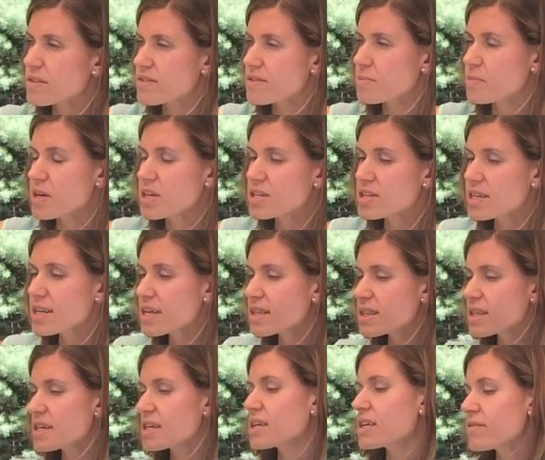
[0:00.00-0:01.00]
And especially I
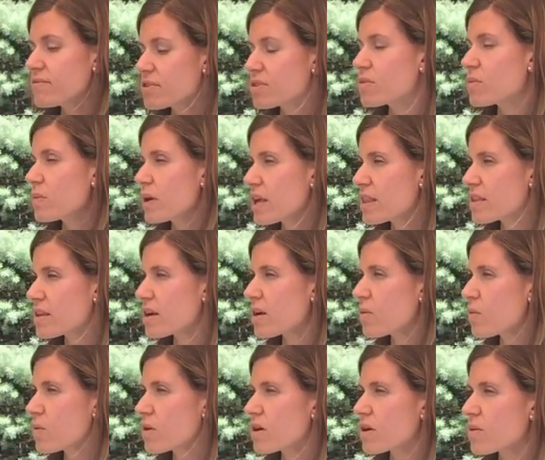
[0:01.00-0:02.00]
think given the way that I
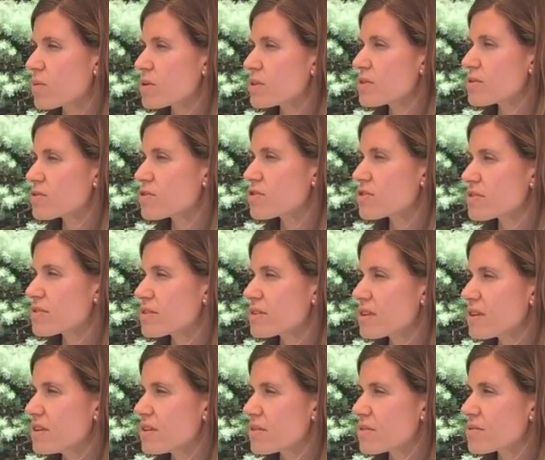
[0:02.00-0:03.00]
work, where there's
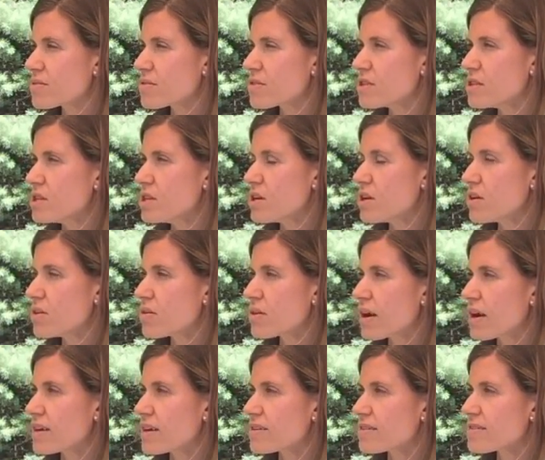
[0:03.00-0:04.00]
no
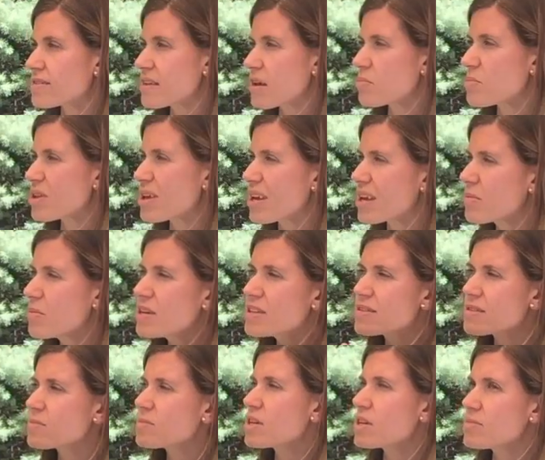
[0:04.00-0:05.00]
kind of set plan. I might
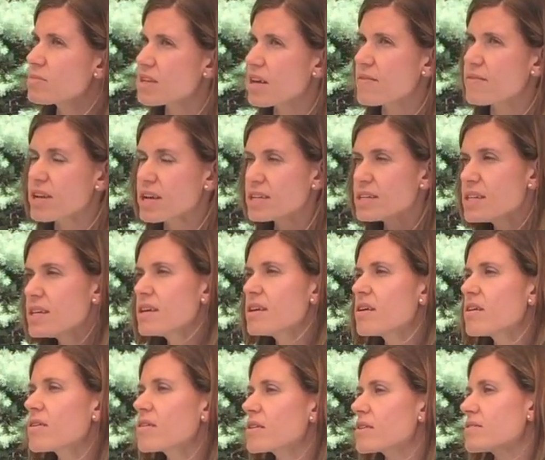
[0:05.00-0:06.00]
sometimes have an idea
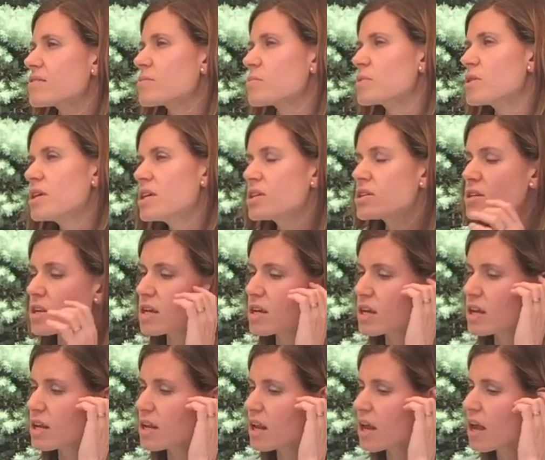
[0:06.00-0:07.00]
or an
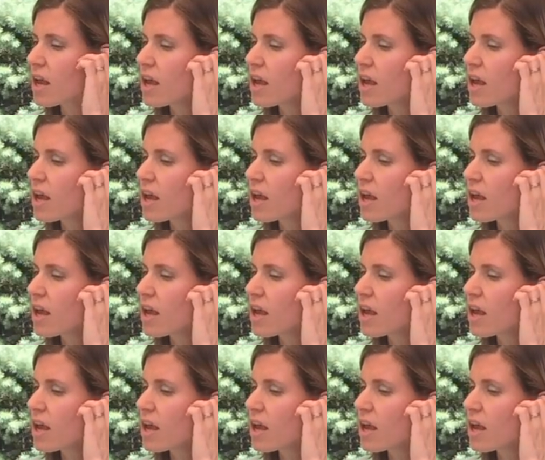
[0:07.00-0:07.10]
inspiration,